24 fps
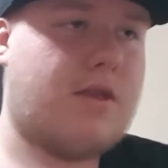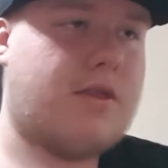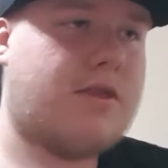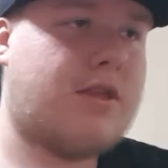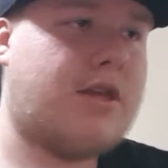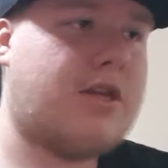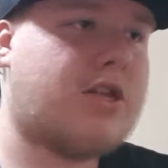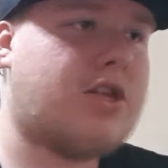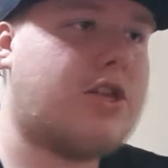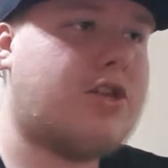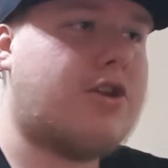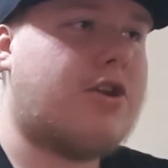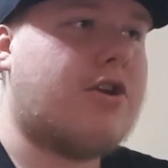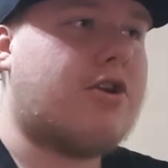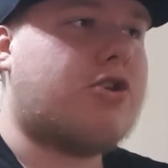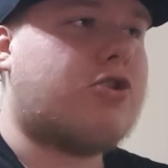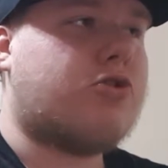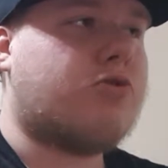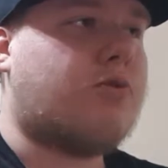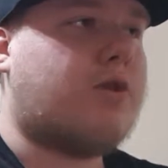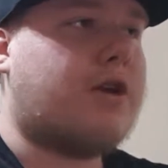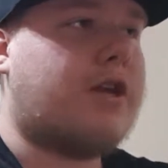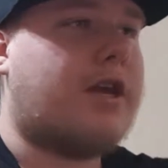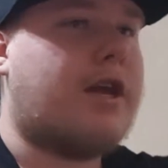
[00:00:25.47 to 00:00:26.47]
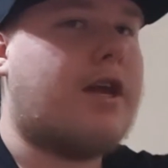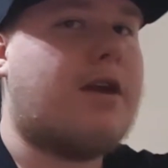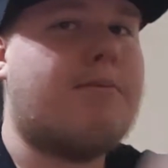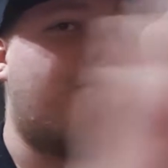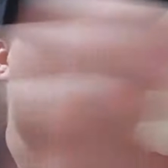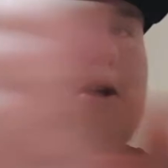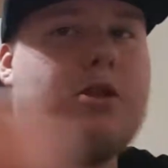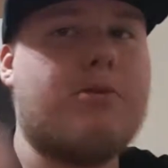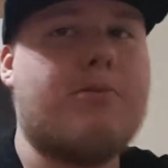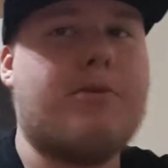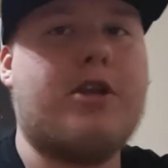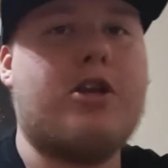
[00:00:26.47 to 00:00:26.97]
this is your
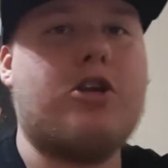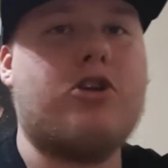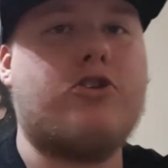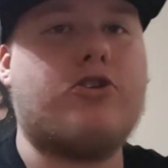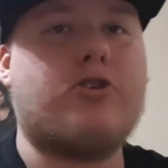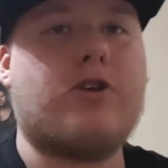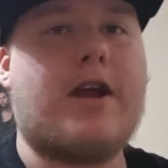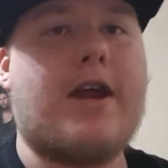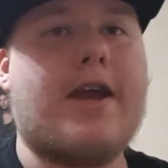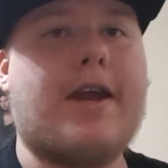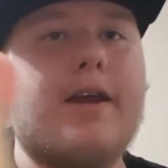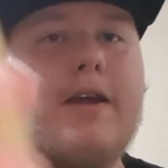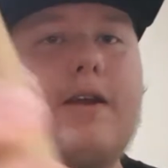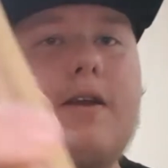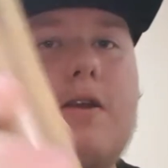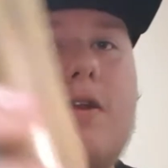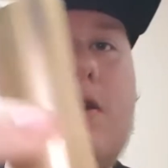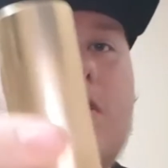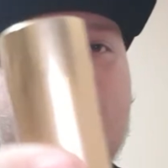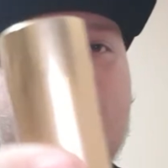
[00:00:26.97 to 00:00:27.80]
28mm Dragon.